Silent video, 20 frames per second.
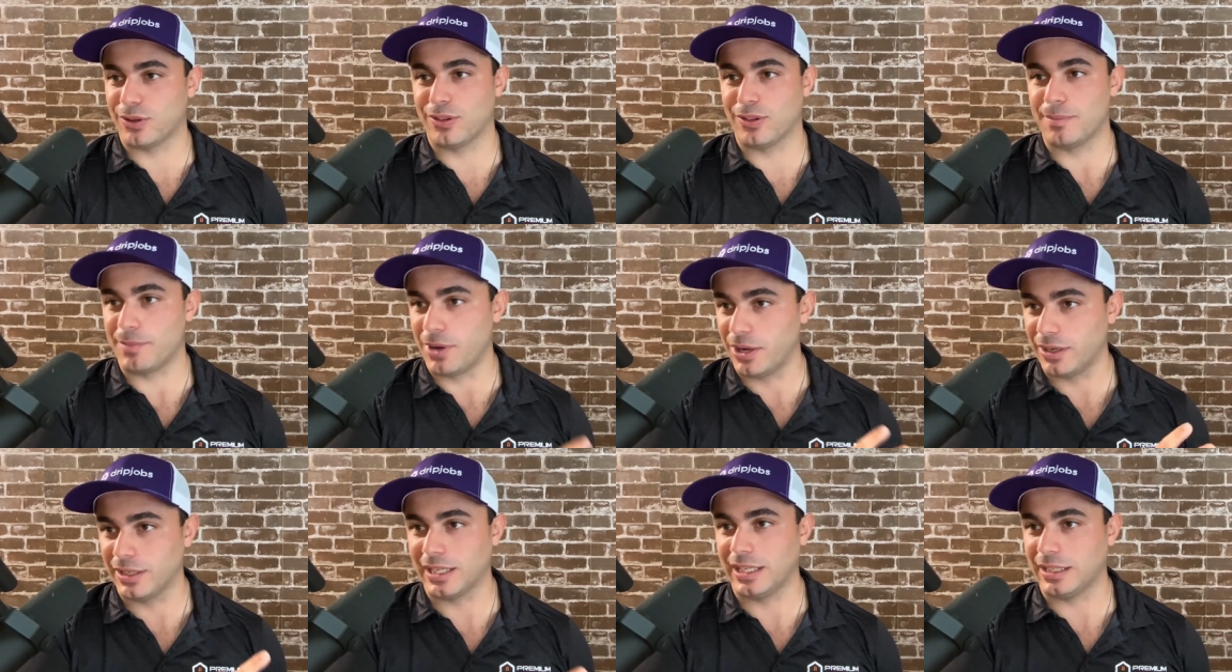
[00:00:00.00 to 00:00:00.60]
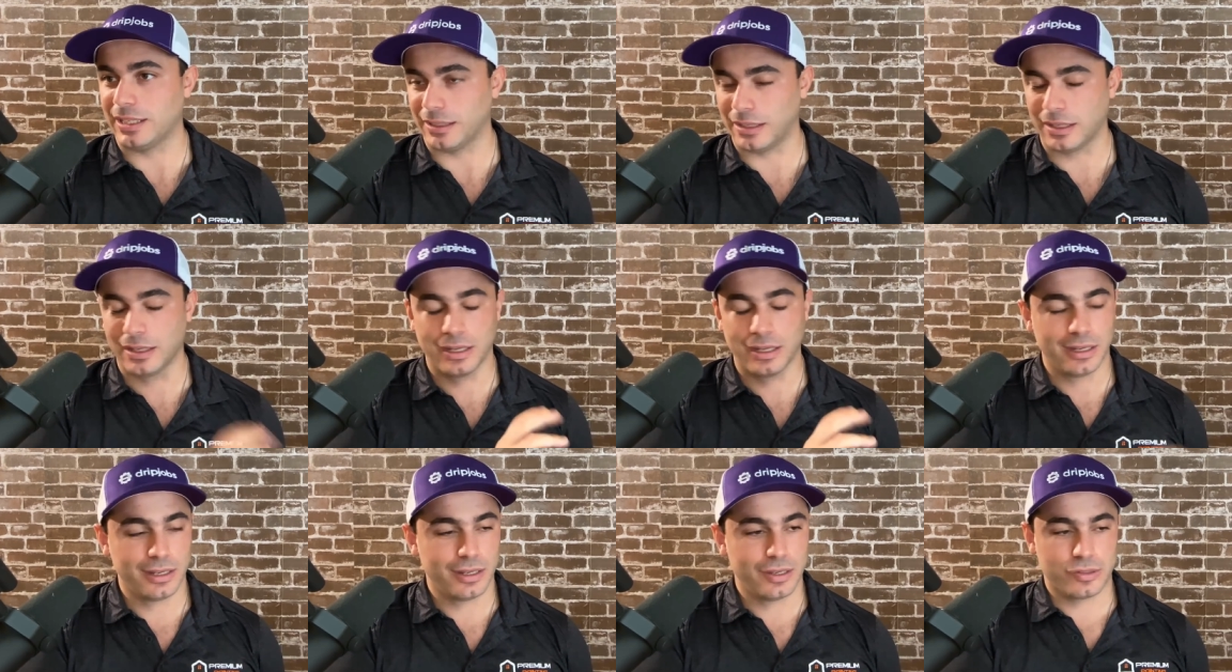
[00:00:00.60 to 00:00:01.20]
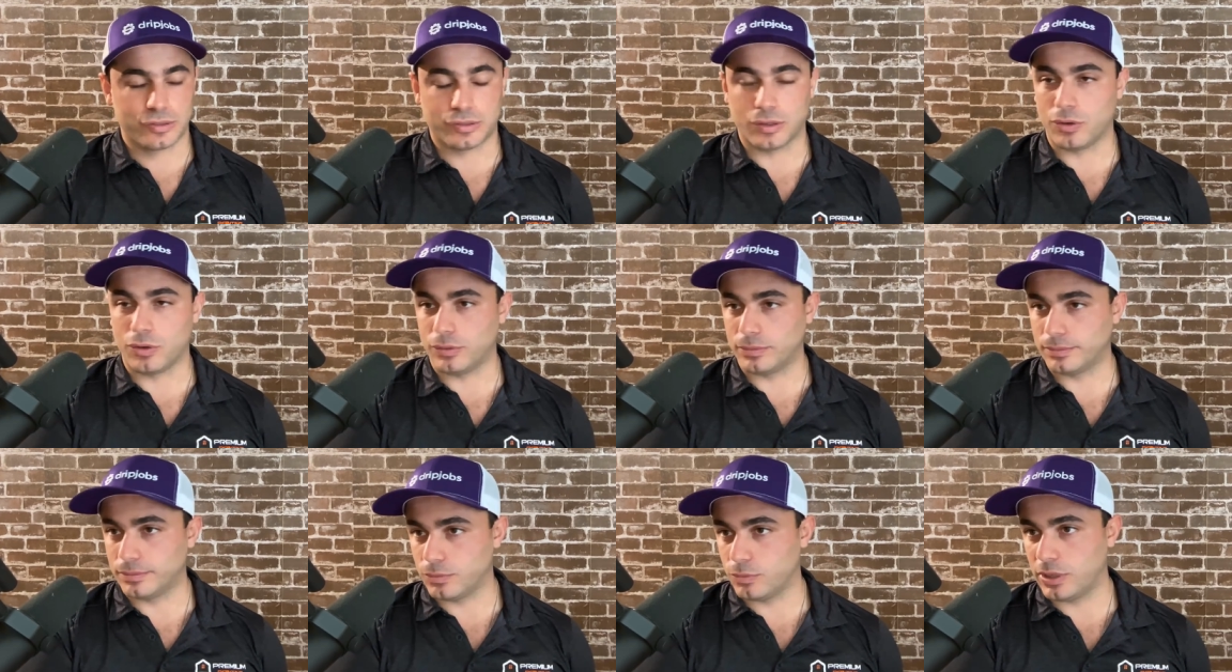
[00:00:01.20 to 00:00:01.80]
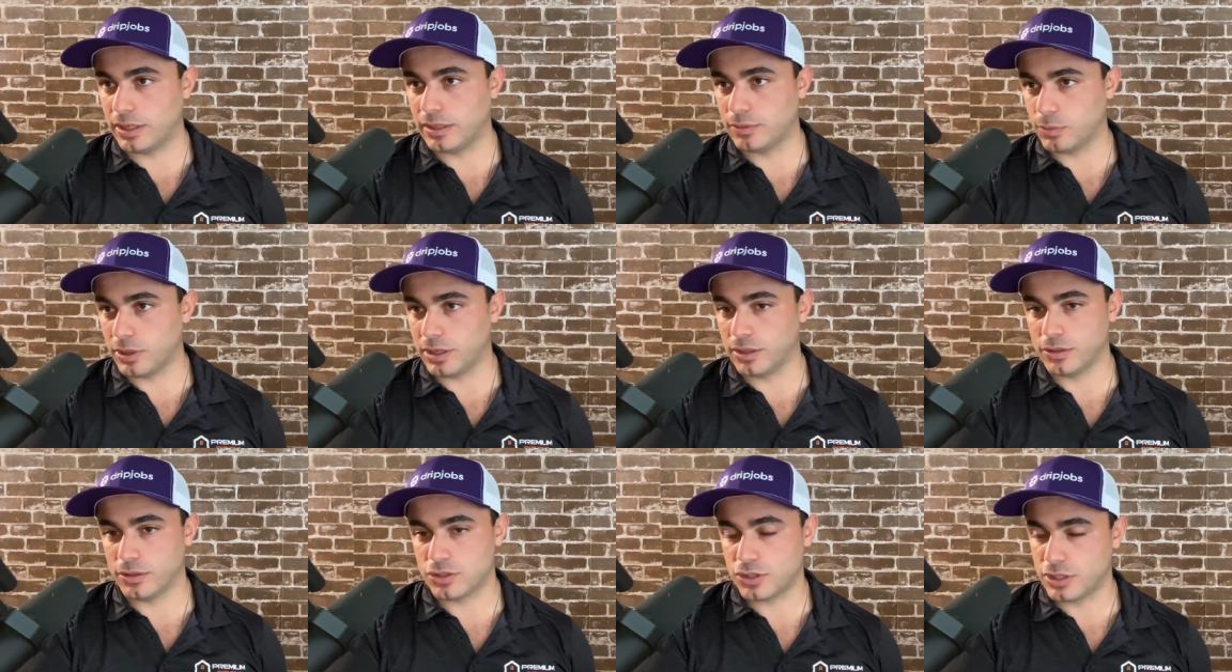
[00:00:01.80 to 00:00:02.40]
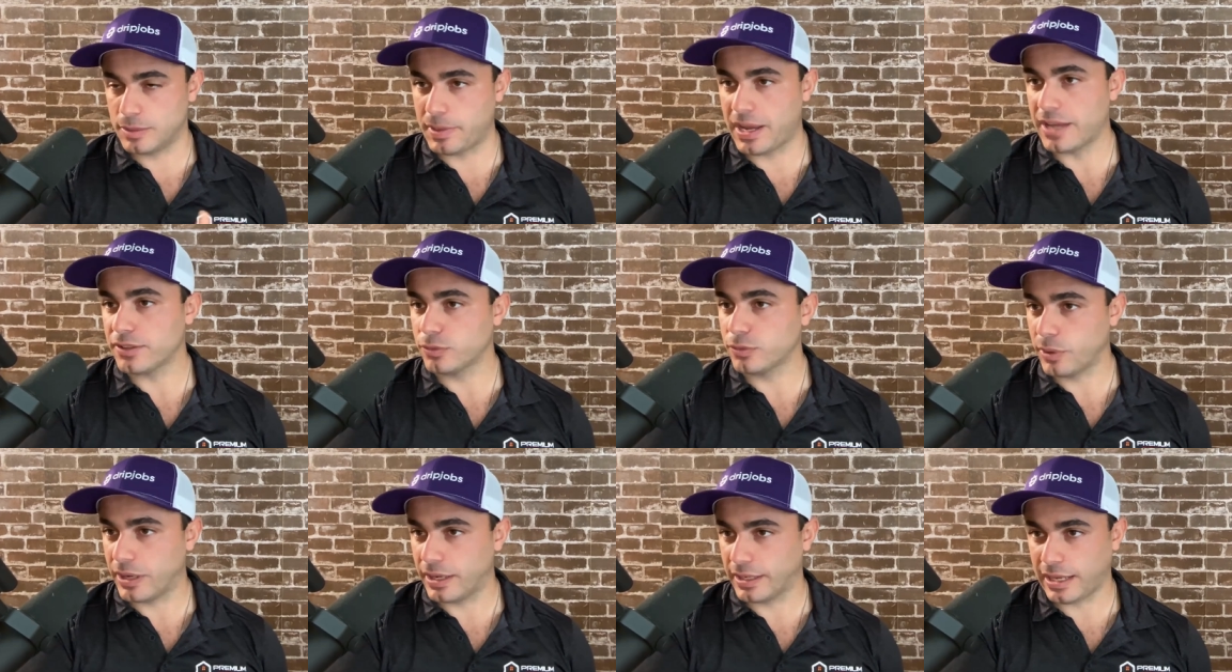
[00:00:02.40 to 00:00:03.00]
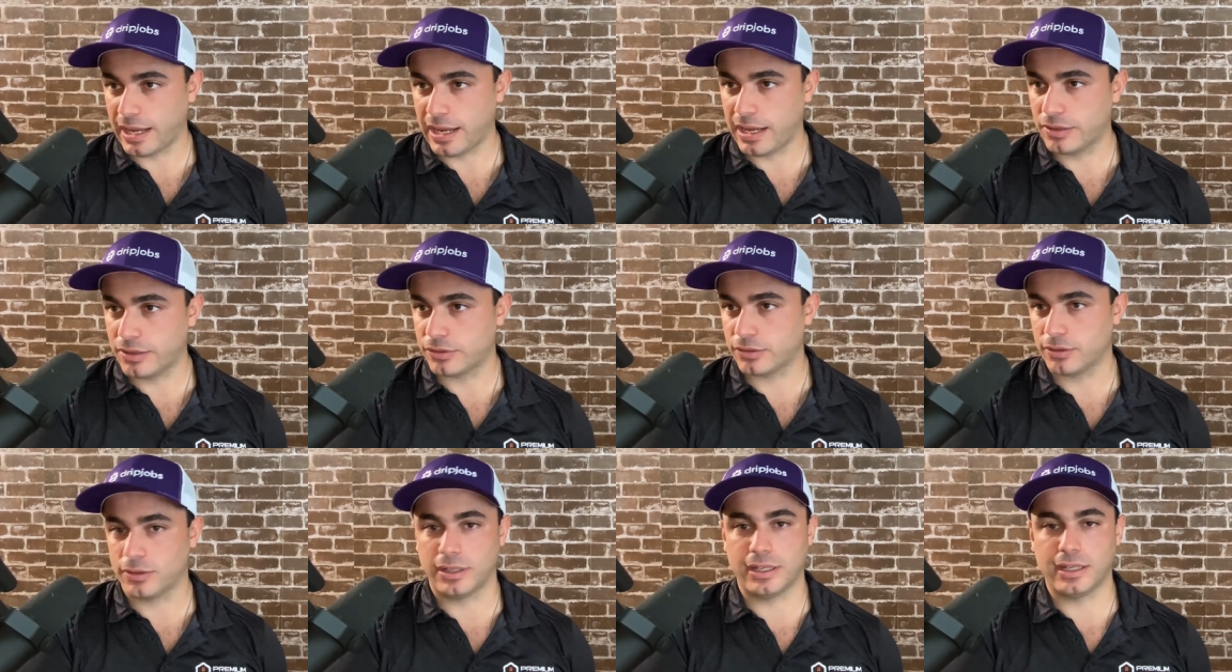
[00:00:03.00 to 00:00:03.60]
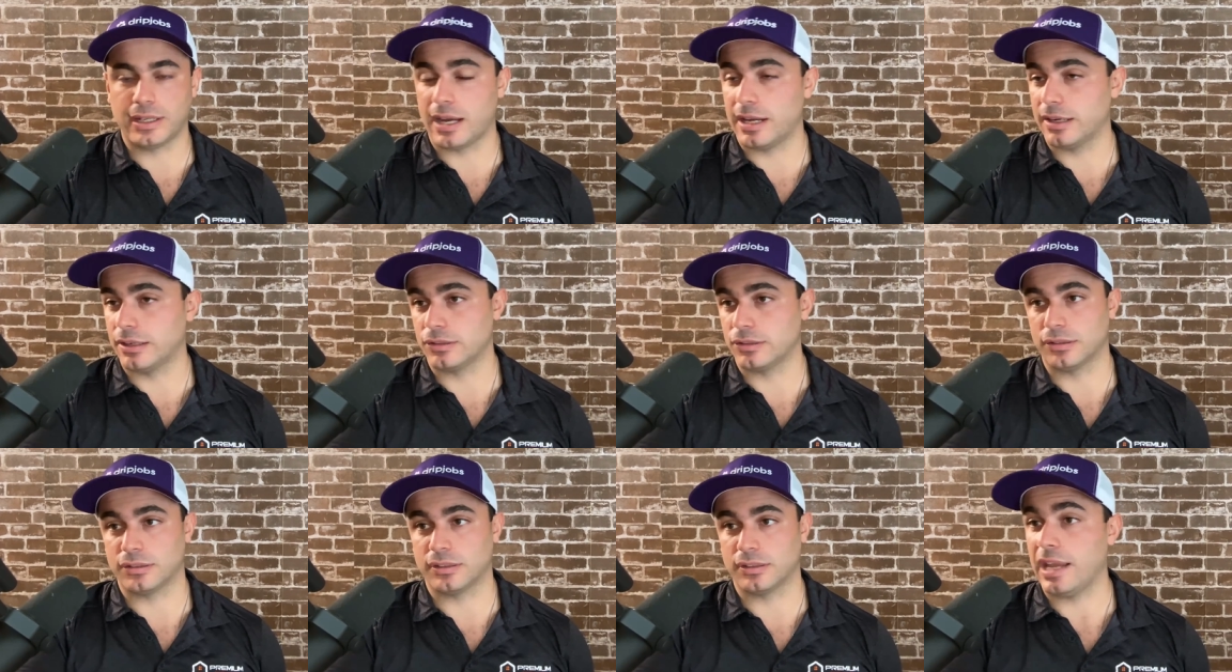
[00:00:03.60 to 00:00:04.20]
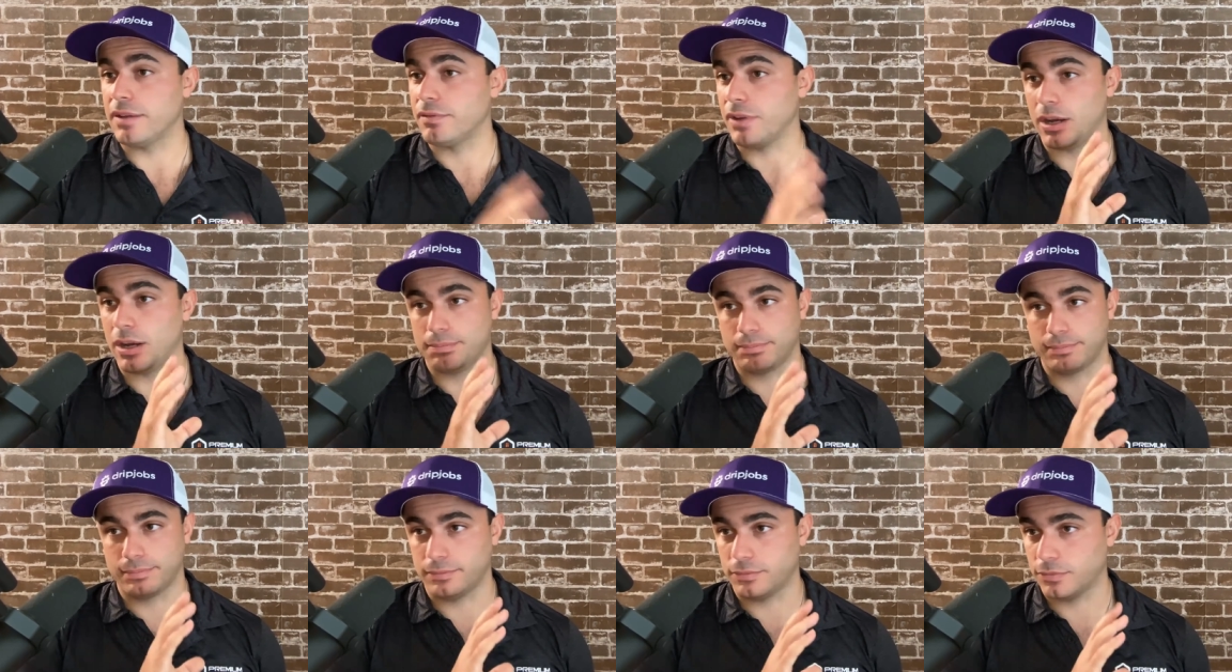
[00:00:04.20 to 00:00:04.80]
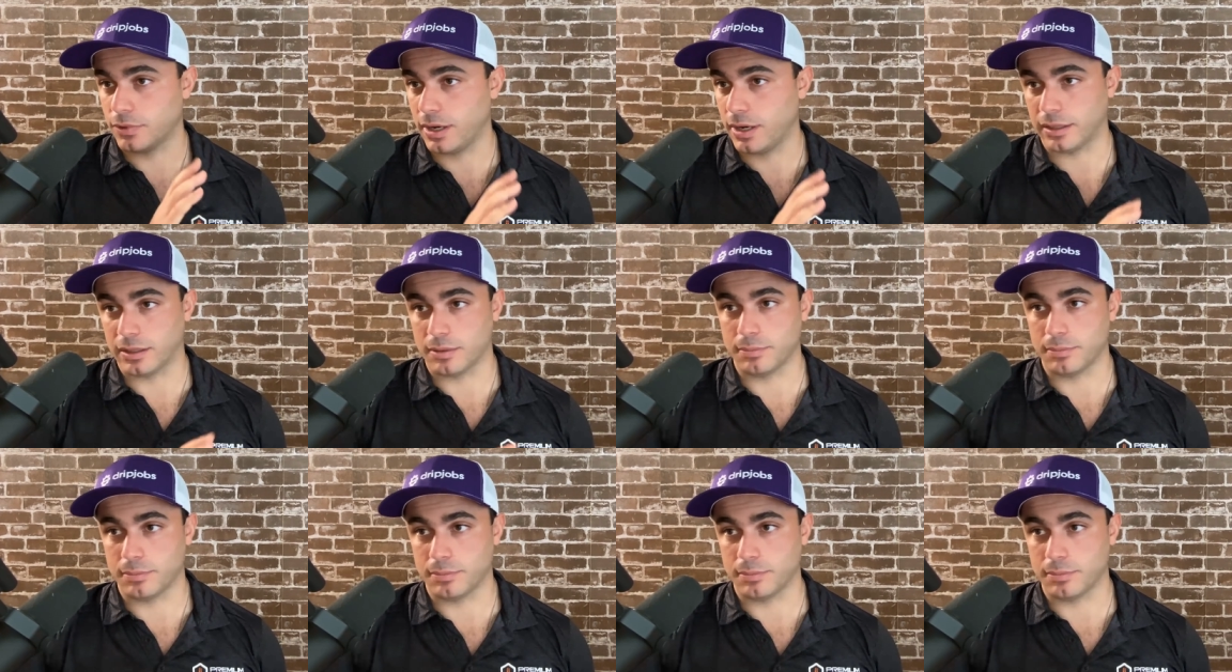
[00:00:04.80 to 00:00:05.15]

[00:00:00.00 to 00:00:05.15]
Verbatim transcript: all the money. And so when when she passed away of cancer, he kind of just gave up right?